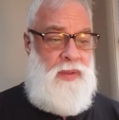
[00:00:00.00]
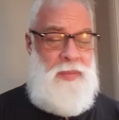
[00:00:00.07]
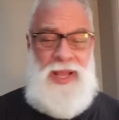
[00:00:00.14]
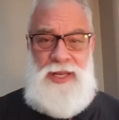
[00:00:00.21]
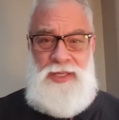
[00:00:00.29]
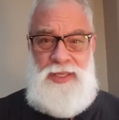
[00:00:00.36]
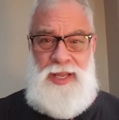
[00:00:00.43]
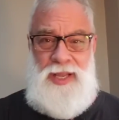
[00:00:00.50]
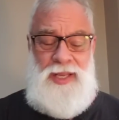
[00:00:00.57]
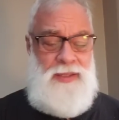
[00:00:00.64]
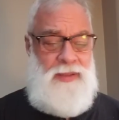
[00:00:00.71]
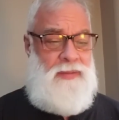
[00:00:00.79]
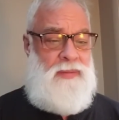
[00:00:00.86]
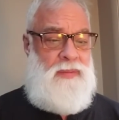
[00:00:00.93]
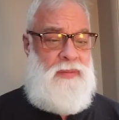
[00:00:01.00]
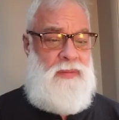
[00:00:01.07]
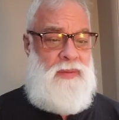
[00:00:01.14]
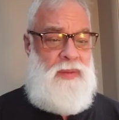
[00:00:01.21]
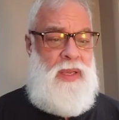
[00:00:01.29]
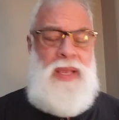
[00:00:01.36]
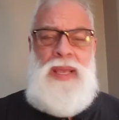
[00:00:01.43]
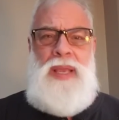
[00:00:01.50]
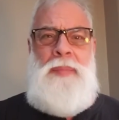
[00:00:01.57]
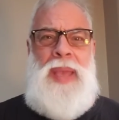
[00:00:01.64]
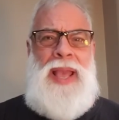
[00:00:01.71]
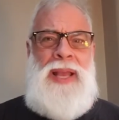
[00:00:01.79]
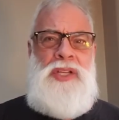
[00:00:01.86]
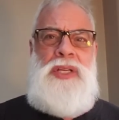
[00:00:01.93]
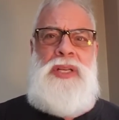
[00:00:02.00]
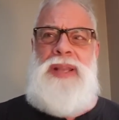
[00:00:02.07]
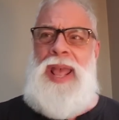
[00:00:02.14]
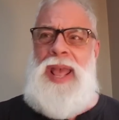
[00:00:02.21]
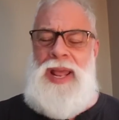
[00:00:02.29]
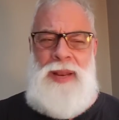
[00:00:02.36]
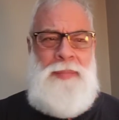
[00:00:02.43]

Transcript: Imagine that. Imagine that.